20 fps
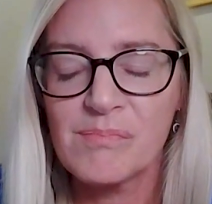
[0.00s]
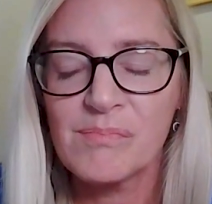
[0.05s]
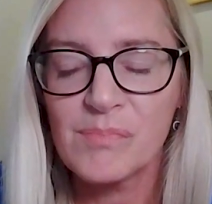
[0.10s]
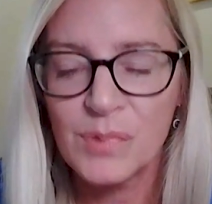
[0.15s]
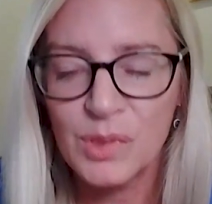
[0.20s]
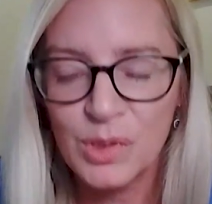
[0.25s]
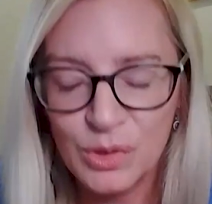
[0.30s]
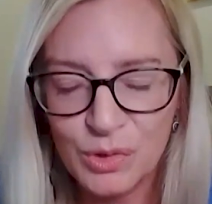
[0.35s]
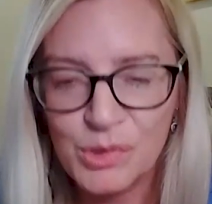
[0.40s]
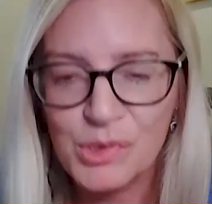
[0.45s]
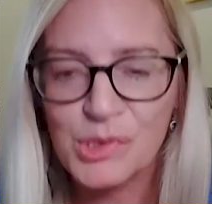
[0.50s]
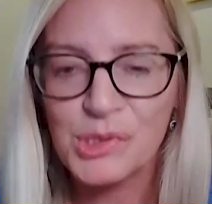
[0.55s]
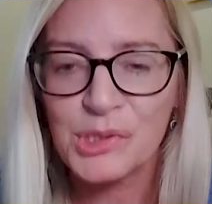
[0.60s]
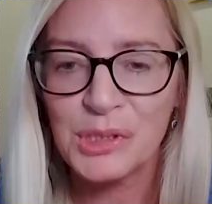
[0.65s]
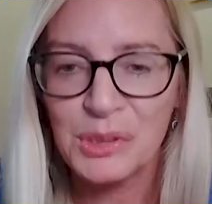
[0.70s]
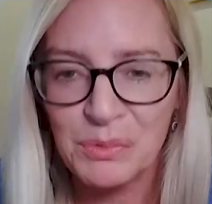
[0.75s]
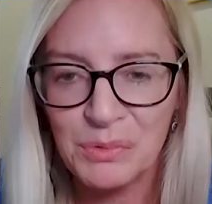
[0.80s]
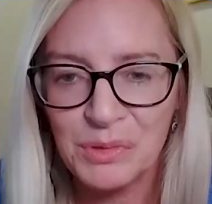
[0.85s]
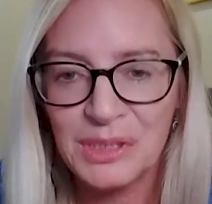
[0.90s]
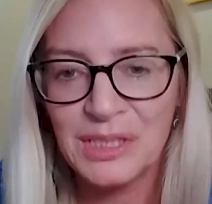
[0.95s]

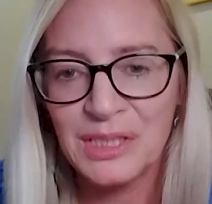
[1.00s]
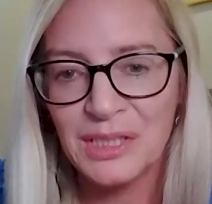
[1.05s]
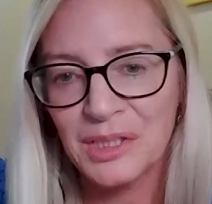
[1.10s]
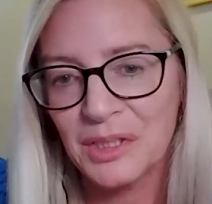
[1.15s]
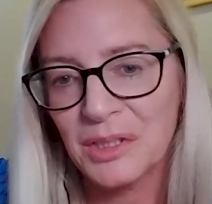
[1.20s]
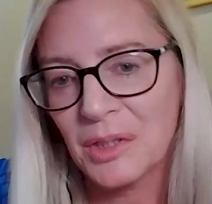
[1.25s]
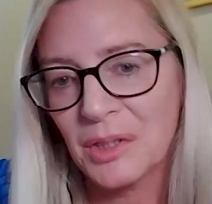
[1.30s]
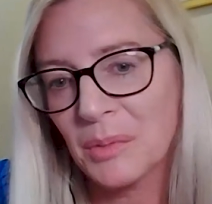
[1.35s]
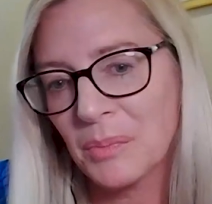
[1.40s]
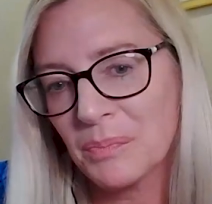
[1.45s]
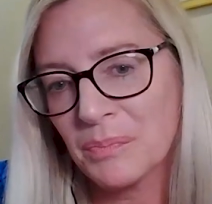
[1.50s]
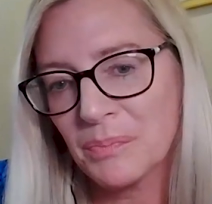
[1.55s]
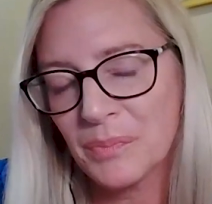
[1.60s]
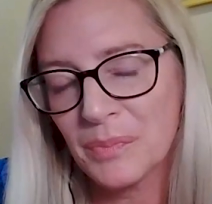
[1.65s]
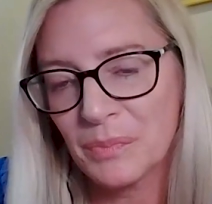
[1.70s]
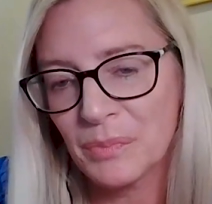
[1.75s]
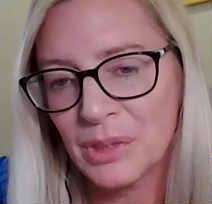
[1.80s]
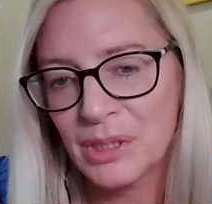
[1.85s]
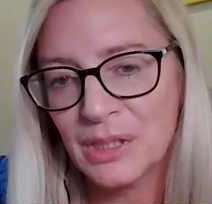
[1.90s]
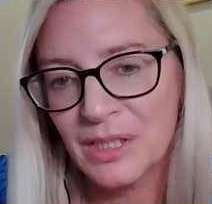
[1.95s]
usually we need
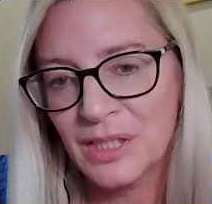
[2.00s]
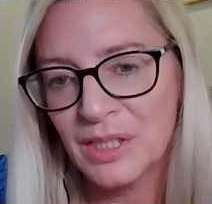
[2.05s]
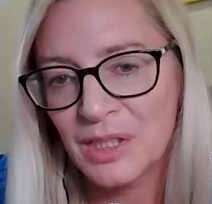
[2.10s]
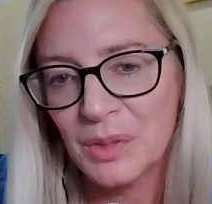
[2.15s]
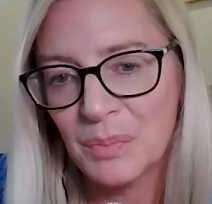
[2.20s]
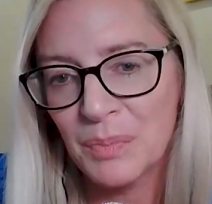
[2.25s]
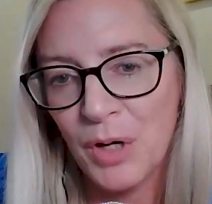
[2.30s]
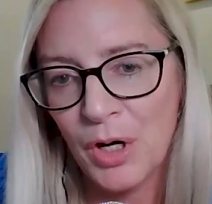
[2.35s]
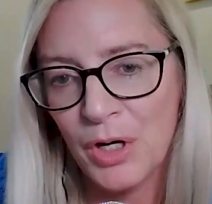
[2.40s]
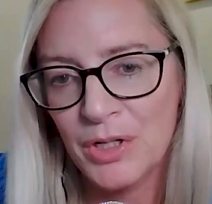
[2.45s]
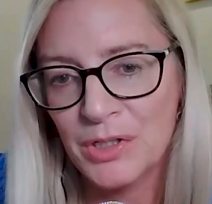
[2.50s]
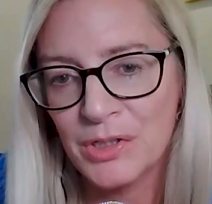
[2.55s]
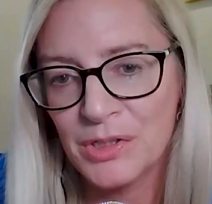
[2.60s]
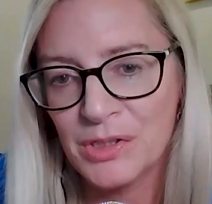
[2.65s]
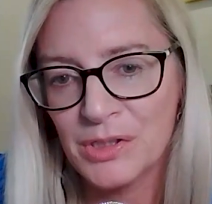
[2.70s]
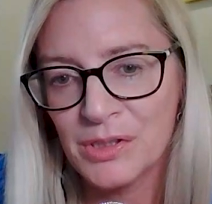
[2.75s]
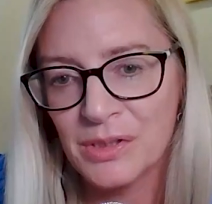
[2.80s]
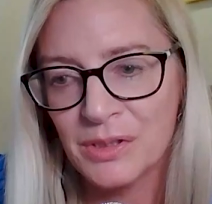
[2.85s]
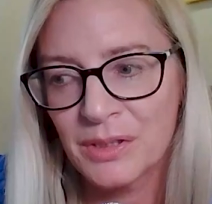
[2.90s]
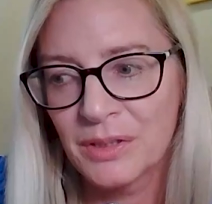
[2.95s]
a
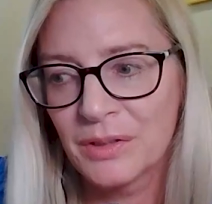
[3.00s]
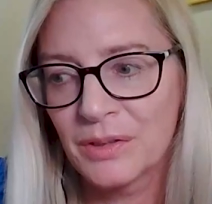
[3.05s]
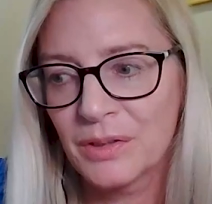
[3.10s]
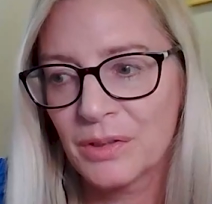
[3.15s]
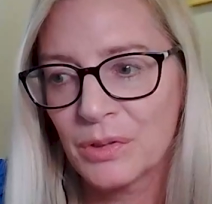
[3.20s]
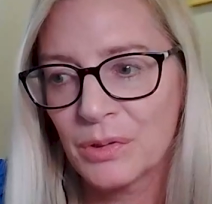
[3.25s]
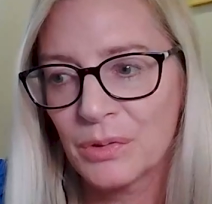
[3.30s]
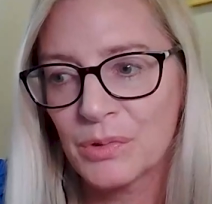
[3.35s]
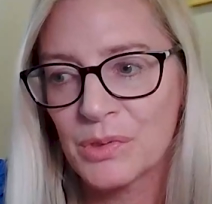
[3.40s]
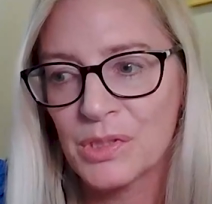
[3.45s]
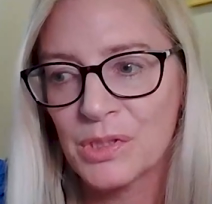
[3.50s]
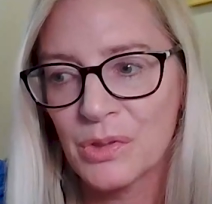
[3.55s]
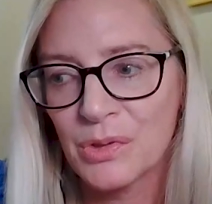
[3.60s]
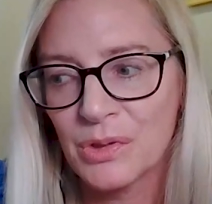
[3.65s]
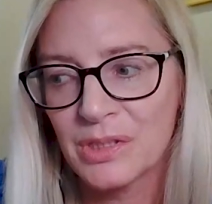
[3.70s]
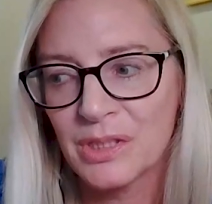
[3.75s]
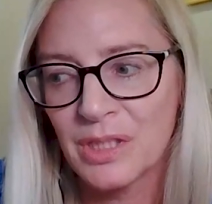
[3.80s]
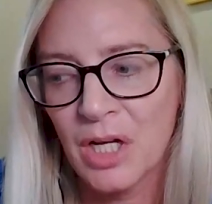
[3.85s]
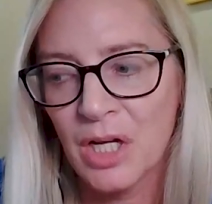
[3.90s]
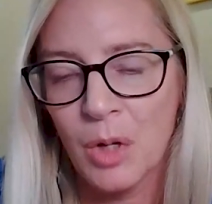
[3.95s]
partner who is
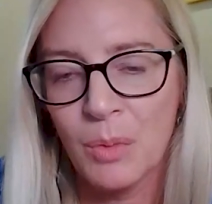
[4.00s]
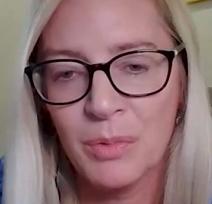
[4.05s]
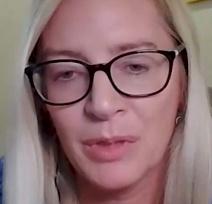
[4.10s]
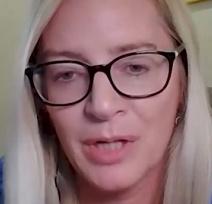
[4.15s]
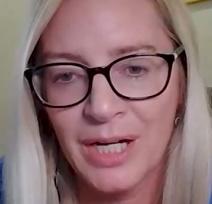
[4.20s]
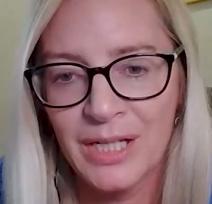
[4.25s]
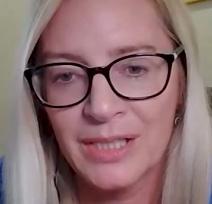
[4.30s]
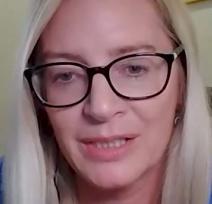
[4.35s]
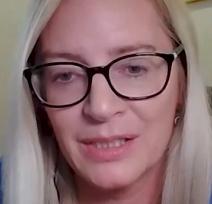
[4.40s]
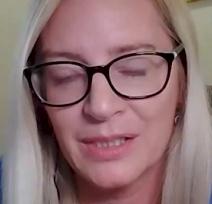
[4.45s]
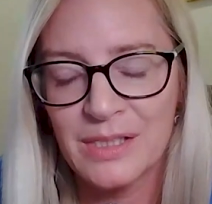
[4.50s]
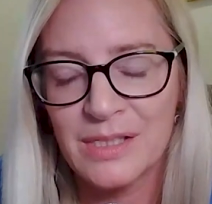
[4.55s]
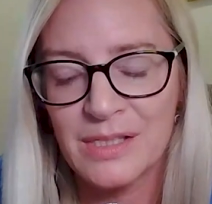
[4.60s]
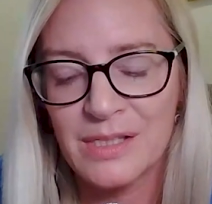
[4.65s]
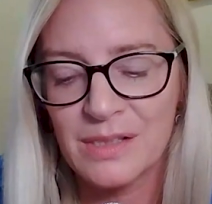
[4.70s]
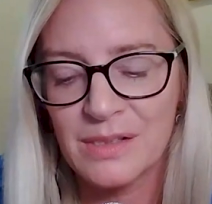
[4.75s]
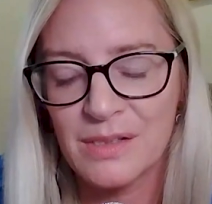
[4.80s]
going to help guide us.